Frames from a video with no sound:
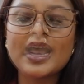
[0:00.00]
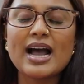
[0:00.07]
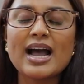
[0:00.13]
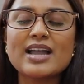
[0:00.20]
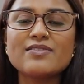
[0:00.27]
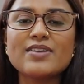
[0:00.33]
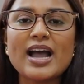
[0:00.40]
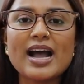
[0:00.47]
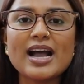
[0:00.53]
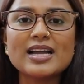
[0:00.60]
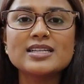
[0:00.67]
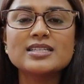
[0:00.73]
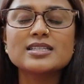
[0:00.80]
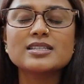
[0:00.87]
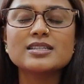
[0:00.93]
I've
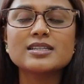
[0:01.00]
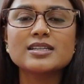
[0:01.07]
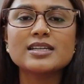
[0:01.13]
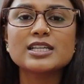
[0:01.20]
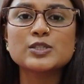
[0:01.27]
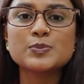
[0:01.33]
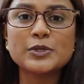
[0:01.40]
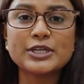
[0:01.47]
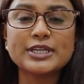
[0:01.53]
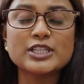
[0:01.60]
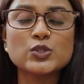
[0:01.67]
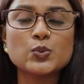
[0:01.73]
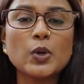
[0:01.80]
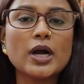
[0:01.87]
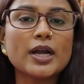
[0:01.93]
had
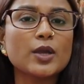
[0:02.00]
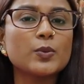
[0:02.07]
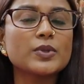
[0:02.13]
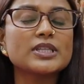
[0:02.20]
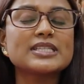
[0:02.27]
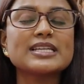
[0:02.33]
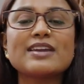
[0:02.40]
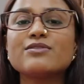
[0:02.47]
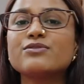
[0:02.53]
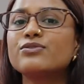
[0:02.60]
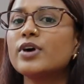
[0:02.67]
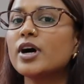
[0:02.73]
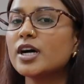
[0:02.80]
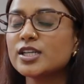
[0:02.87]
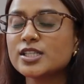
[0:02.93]
experience working with a
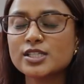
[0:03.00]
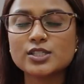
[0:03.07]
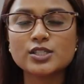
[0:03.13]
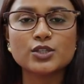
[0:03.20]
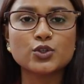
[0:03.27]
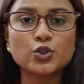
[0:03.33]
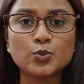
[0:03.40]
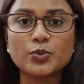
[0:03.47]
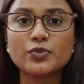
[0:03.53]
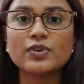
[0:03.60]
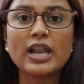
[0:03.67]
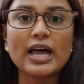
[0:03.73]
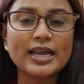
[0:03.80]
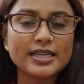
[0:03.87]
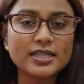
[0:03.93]
diverse group of
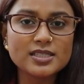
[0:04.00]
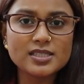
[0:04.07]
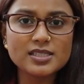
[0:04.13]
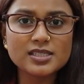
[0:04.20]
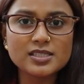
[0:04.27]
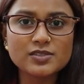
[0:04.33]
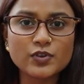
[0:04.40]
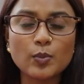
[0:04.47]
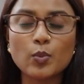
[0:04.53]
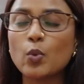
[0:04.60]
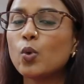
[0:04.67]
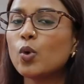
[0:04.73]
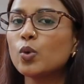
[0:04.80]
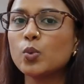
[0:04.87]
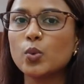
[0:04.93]
clients from
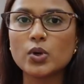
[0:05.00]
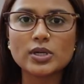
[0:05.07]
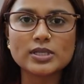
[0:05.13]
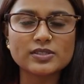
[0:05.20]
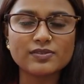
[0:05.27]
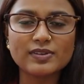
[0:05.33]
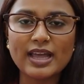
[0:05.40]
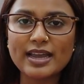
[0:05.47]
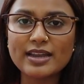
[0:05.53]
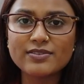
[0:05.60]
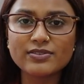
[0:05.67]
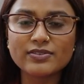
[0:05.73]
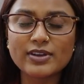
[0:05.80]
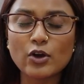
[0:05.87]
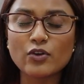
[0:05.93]
all walks of
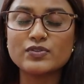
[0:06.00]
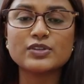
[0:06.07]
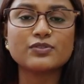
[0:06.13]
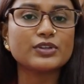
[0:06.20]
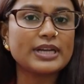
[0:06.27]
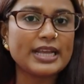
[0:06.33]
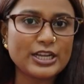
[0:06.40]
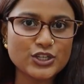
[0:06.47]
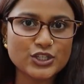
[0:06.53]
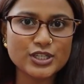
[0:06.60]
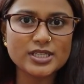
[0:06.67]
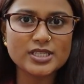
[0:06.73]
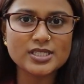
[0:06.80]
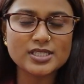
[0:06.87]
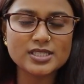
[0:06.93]
life of different
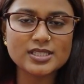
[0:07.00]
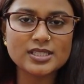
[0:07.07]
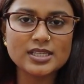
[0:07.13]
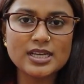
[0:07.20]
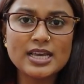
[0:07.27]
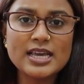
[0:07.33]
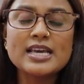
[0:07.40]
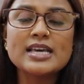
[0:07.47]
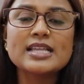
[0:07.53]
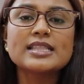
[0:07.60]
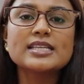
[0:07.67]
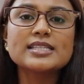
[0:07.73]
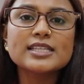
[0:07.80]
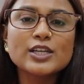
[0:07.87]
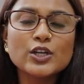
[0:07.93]
ages.
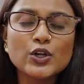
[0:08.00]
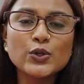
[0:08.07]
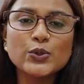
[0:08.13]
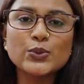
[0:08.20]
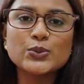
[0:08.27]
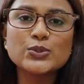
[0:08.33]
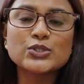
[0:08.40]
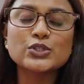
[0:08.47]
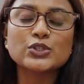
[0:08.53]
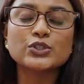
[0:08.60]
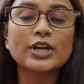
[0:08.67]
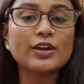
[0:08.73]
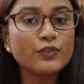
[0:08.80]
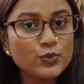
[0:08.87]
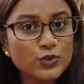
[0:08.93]
This includes
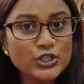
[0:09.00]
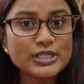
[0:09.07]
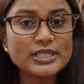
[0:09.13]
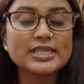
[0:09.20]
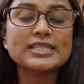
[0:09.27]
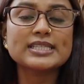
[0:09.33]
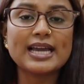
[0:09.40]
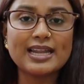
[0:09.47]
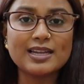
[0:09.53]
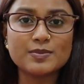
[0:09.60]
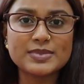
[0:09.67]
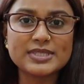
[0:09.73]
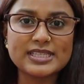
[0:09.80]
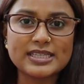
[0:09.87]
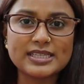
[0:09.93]
refugees and
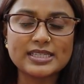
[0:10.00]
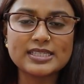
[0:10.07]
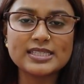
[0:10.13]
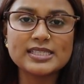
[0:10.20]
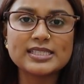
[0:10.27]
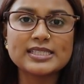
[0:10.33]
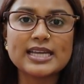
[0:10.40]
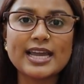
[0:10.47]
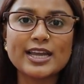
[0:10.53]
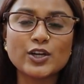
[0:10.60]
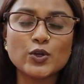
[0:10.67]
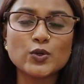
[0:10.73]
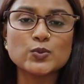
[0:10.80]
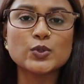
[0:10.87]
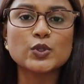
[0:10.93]
asylum seekers
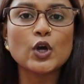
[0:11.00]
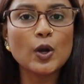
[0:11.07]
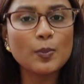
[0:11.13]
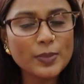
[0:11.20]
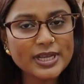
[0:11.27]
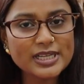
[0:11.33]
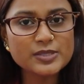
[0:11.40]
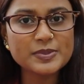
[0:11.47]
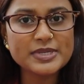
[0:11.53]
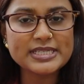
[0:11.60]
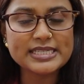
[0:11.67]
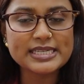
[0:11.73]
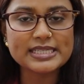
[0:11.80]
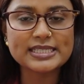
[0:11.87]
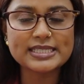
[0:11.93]
diagnosed with complex
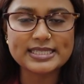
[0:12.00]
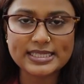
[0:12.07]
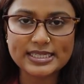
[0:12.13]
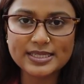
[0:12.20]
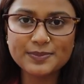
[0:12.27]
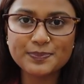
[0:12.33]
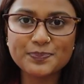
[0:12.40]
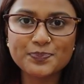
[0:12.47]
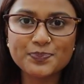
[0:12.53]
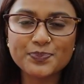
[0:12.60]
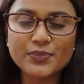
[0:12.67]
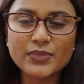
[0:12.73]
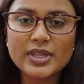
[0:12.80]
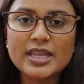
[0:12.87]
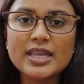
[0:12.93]
PTSD,
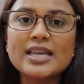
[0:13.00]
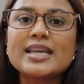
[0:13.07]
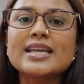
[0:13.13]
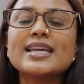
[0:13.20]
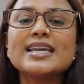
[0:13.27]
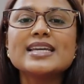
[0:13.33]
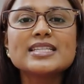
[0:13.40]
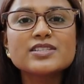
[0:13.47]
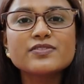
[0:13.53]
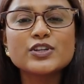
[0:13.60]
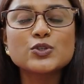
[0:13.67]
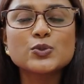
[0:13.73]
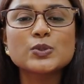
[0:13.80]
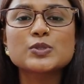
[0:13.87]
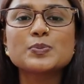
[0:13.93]

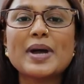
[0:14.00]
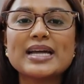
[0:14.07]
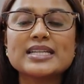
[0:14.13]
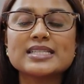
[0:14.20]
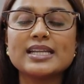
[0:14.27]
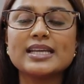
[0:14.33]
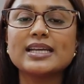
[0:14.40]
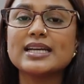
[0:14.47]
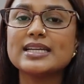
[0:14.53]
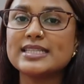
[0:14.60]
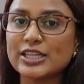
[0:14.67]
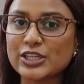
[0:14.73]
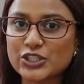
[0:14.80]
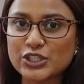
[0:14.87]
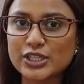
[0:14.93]
individuals battling
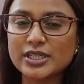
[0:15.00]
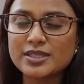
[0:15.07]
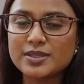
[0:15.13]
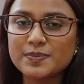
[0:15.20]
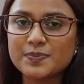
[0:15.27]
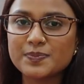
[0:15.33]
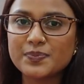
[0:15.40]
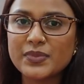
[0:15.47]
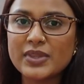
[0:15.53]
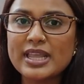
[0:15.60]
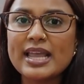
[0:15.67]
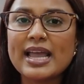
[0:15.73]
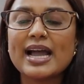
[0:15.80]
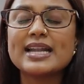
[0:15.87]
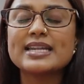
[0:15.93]
addiction,
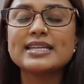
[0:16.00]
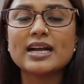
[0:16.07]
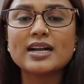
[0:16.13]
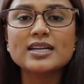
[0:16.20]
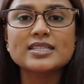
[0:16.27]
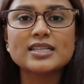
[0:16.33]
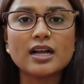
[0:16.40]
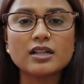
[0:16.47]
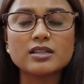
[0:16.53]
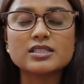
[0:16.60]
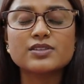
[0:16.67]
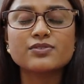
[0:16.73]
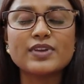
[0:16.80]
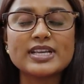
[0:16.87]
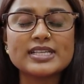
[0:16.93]
and young
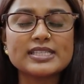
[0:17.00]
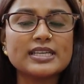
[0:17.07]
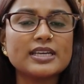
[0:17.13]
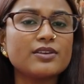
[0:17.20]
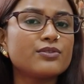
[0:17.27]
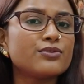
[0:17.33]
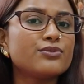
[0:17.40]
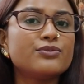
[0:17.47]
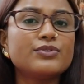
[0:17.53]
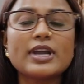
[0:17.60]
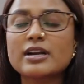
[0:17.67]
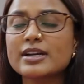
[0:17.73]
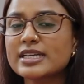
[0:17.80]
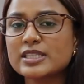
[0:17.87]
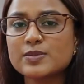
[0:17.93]
adults facing
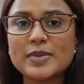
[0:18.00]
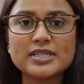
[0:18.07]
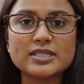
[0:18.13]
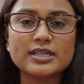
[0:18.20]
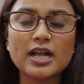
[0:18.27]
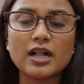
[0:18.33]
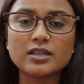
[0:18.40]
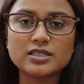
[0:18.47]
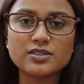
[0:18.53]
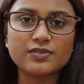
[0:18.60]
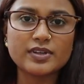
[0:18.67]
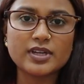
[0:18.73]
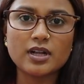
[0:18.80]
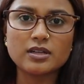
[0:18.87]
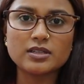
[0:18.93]
various mental health
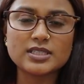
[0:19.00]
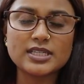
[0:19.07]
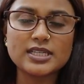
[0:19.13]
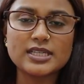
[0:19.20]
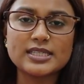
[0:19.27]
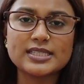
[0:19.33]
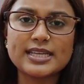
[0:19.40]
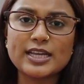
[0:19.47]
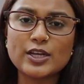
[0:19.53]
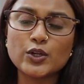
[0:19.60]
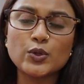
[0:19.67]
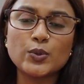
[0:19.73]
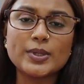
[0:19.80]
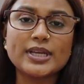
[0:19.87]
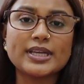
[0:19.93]
difficulties,
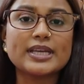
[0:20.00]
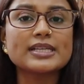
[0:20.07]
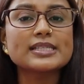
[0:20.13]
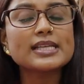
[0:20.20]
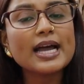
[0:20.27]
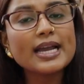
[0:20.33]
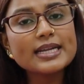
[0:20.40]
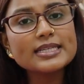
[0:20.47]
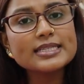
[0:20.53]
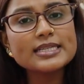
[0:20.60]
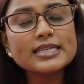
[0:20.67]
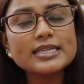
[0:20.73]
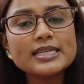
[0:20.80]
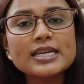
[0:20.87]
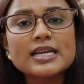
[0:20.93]
including
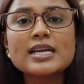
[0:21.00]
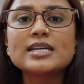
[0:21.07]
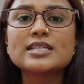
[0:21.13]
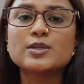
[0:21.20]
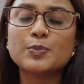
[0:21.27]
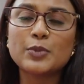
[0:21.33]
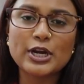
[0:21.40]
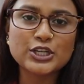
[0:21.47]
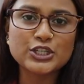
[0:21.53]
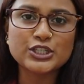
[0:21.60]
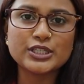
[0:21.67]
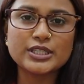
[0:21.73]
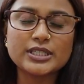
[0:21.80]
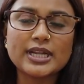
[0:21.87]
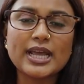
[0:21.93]
anxiety,
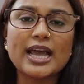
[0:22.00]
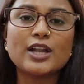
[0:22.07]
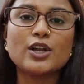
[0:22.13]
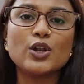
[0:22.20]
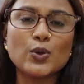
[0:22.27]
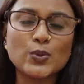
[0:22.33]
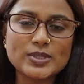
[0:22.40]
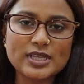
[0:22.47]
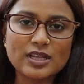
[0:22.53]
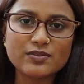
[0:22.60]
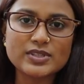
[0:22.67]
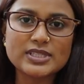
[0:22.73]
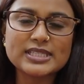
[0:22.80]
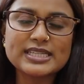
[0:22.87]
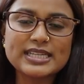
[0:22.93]
depression, and low
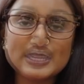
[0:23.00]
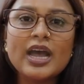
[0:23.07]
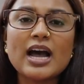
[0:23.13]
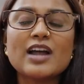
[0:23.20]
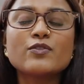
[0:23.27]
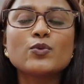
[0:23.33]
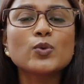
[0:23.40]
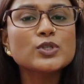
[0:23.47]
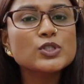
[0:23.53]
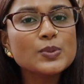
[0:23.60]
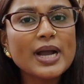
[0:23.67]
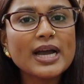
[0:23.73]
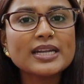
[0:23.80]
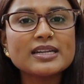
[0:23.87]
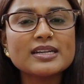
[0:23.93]
self-esteem. I've also
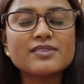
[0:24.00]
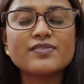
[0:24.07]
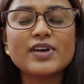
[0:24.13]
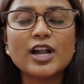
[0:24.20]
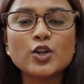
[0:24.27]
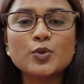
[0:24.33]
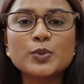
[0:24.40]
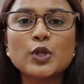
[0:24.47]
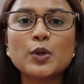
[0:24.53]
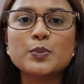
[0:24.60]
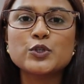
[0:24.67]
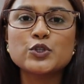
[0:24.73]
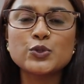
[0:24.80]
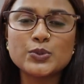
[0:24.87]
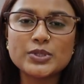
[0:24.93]
had an invaluable
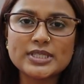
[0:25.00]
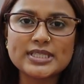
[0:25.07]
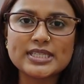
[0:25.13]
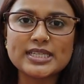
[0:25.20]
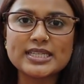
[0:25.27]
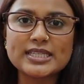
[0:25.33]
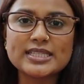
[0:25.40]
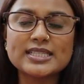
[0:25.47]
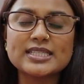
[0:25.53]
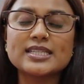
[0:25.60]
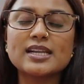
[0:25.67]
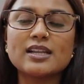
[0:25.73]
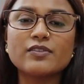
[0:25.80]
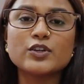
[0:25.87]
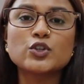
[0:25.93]
opportunity to
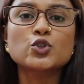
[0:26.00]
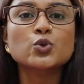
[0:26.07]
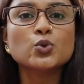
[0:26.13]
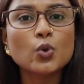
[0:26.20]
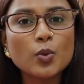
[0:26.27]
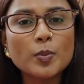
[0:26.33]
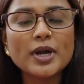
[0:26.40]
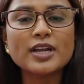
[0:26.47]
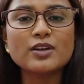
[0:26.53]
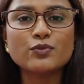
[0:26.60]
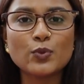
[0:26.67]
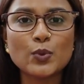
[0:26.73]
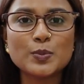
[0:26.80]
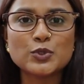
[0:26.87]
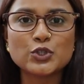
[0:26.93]
deliver
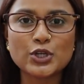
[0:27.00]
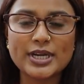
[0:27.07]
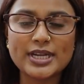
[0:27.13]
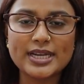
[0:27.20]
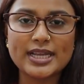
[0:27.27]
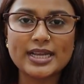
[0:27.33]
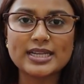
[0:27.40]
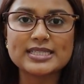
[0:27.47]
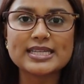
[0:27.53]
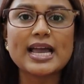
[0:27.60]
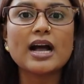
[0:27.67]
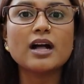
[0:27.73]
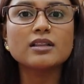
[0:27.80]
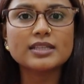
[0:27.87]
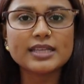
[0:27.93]
trauma-informed training to
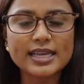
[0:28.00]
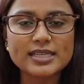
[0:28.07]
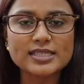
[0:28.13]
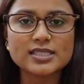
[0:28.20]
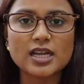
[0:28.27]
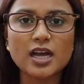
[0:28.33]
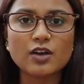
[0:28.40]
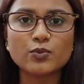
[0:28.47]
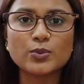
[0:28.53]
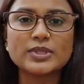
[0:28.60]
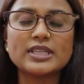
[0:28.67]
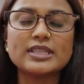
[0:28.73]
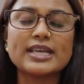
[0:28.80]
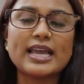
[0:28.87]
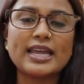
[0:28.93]
healthcare staff
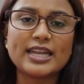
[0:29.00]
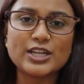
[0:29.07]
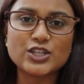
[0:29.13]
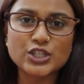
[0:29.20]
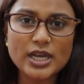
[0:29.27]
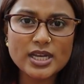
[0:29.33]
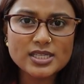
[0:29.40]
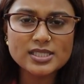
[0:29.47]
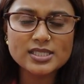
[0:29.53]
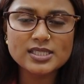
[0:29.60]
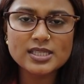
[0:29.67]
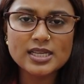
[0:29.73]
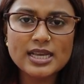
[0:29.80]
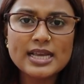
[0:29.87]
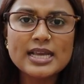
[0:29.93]
within the
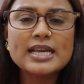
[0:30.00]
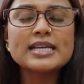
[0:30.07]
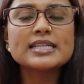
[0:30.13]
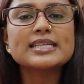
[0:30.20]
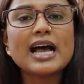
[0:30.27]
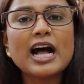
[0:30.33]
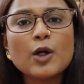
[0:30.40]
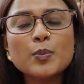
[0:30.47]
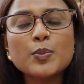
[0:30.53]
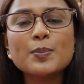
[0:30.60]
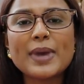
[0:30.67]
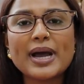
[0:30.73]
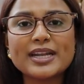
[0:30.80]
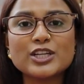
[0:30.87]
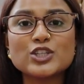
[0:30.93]
NHS, to help
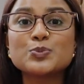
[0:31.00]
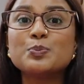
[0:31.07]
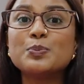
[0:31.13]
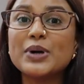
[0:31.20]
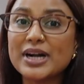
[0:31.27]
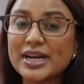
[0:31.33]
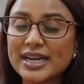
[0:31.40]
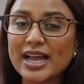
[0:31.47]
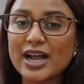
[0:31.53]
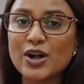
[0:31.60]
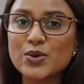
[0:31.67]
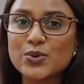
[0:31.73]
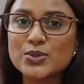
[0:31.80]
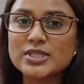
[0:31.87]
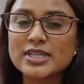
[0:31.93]
manage
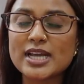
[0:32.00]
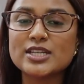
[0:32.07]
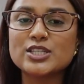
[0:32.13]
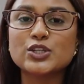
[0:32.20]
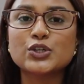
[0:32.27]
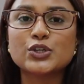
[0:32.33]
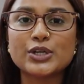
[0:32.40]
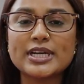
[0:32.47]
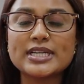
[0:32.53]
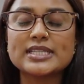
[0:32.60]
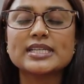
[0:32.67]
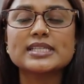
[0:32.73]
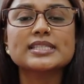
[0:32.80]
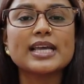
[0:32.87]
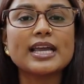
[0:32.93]
burnout, and to create
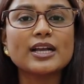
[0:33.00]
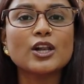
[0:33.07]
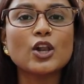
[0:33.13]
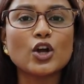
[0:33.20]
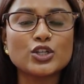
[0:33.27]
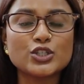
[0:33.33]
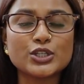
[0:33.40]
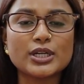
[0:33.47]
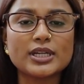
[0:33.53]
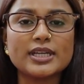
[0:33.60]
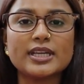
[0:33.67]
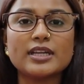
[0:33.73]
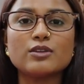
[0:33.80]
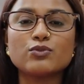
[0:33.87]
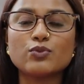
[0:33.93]
a
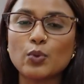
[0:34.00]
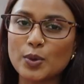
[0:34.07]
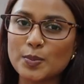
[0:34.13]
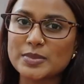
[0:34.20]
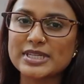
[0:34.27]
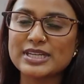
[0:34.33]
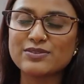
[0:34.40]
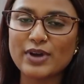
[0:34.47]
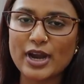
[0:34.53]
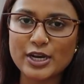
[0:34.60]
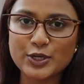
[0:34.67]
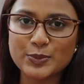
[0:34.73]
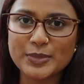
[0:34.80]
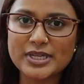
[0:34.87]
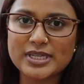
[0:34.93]
psychologically informed
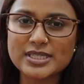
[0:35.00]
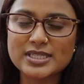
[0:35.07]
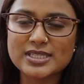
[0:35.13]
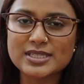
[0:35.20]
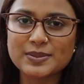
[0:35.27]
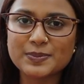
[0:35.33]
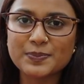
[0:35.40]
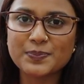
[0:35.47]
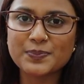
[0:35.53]
environment.